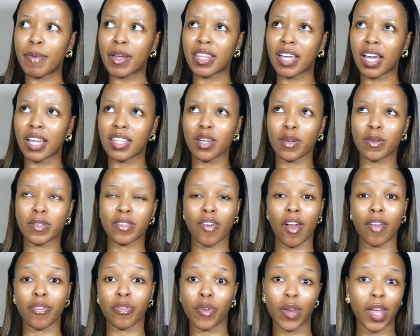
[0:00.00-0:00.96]
I think it was
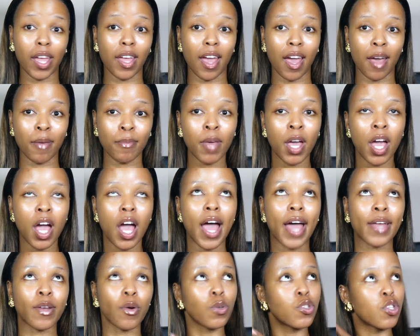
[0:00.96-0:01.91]
around 3 a.m.
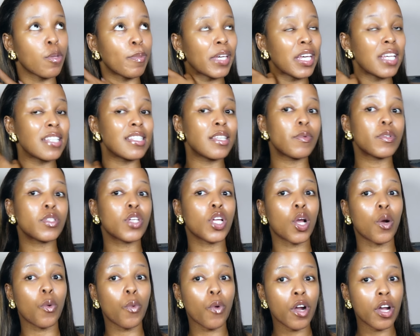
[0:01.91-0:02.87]
And also because he was
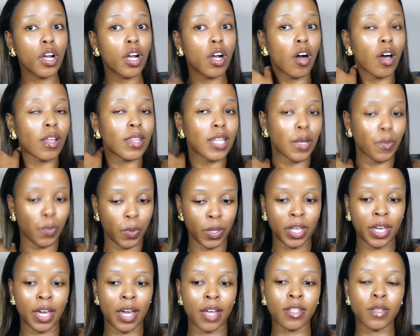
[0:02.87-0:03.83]
gonna work on that
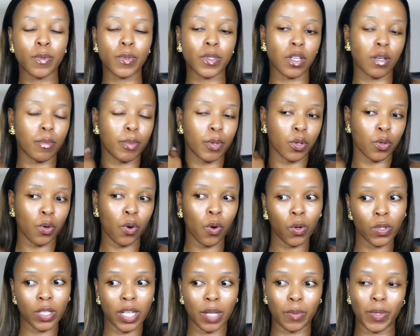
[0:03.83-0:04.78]
weekend, he was gonna be on
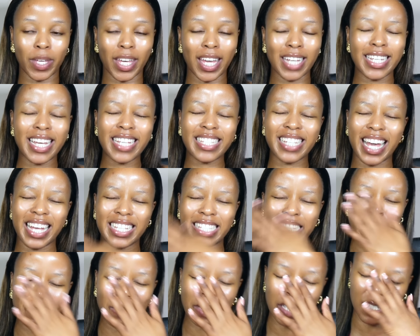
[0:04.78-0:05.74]
call that weekend. Yes, guys,
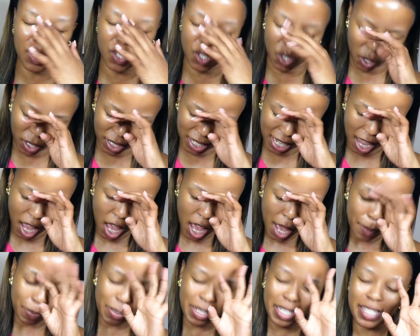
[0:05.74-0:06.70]
he was a doctor.
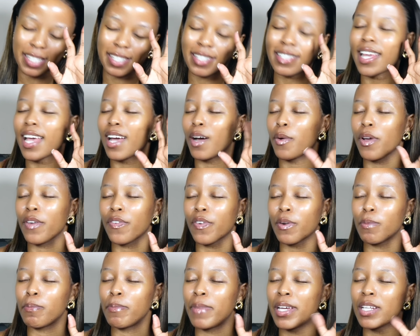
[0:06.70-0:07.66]
Please stay away
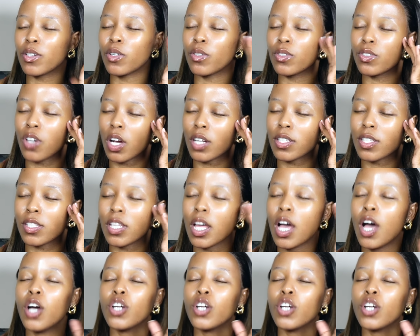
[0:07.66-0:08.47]
from medical doctors.